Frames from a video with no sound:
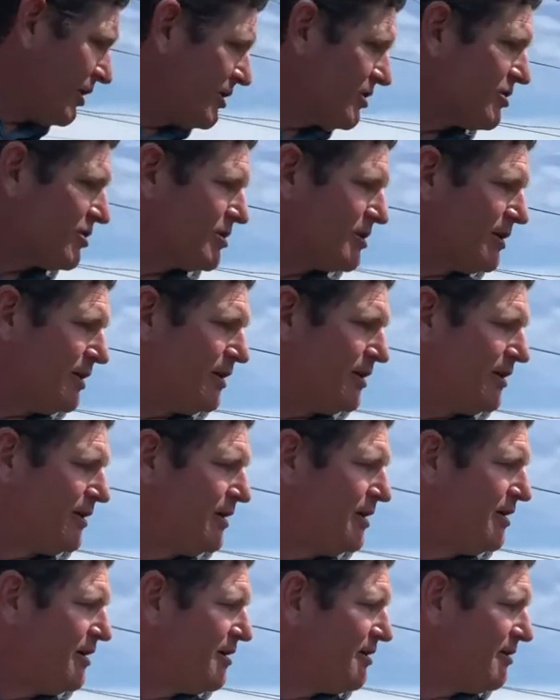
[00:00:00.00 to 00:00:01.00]
interested in
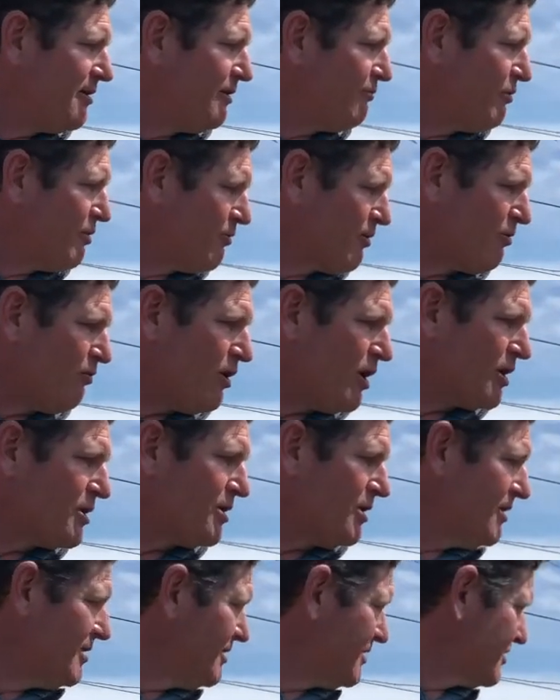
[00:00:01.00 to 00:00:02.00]
here and what we're
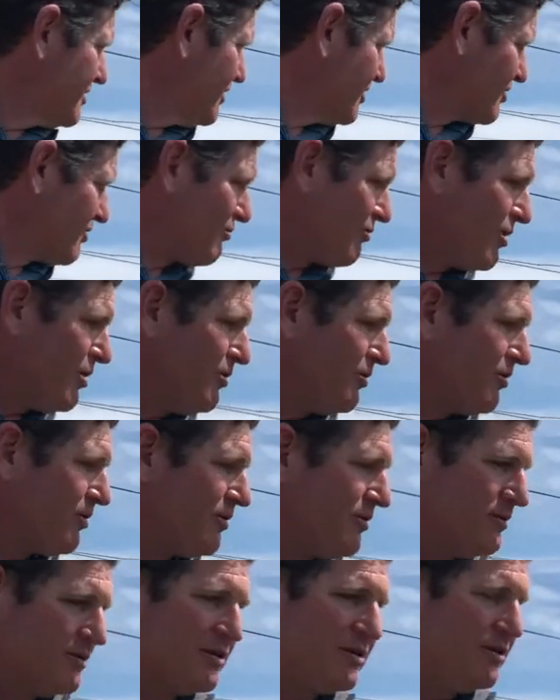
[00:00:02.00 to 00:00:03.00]
watching is this growth.
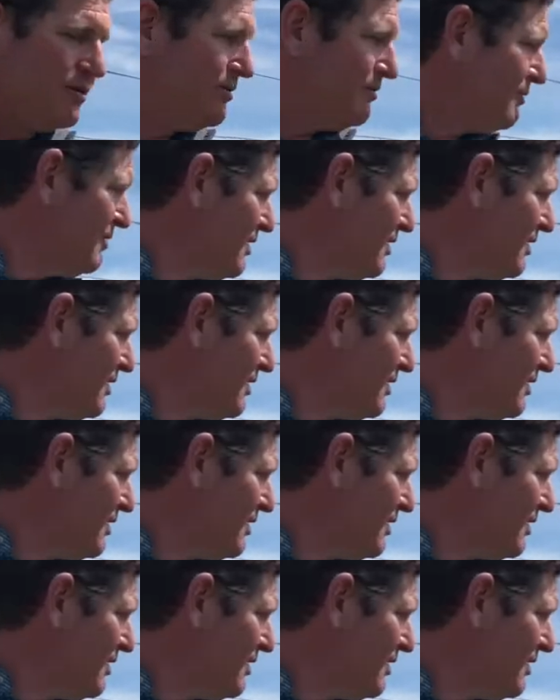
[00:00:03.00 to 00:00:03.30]
And so